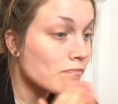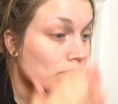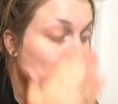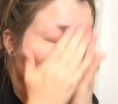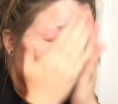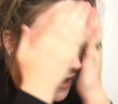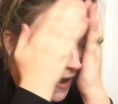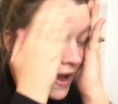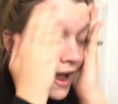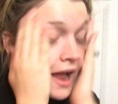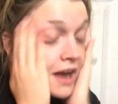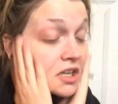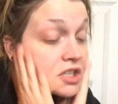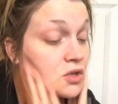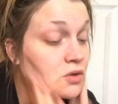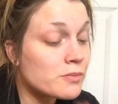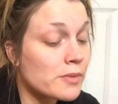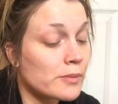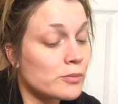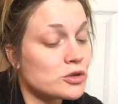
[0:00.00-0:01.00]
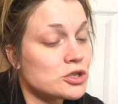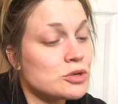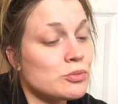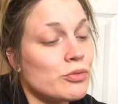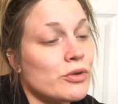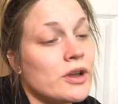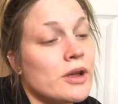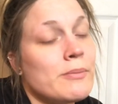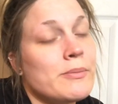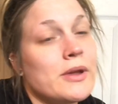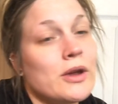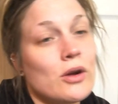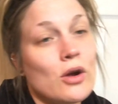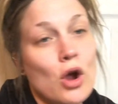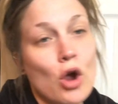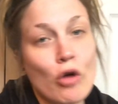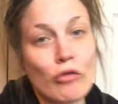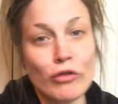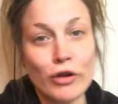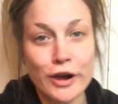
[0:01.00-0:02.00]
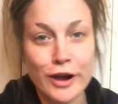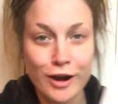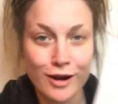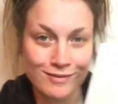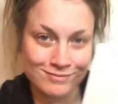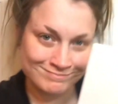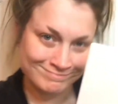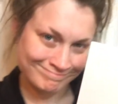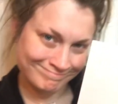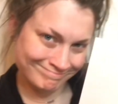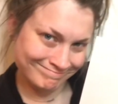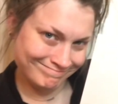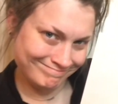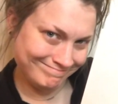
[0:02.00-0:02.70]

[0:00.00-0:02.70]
And I actually remembered to bring a mirror over here so